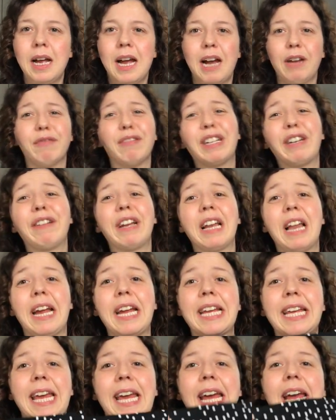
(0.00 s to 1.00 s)
I really, really
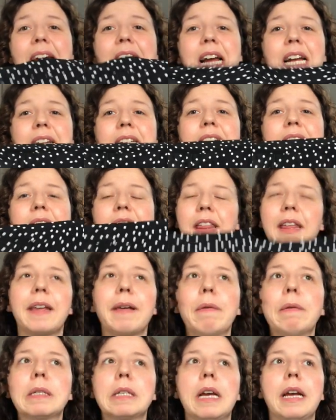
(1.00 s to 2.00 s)
like it. And I think
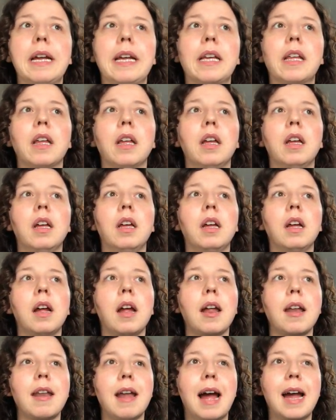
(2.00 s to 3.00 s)
it was like
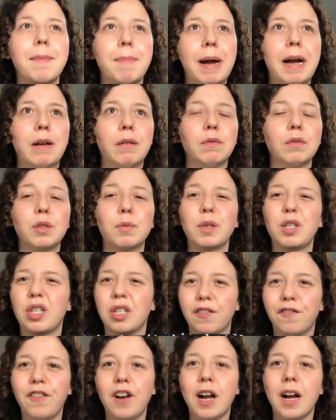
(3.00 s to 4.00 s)
£9, which
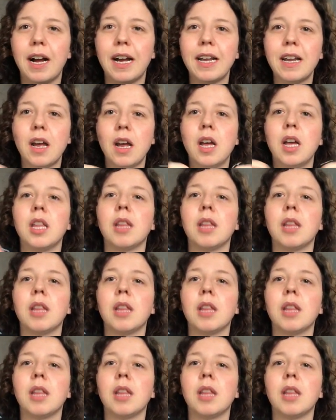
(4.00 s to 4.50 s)
is fine.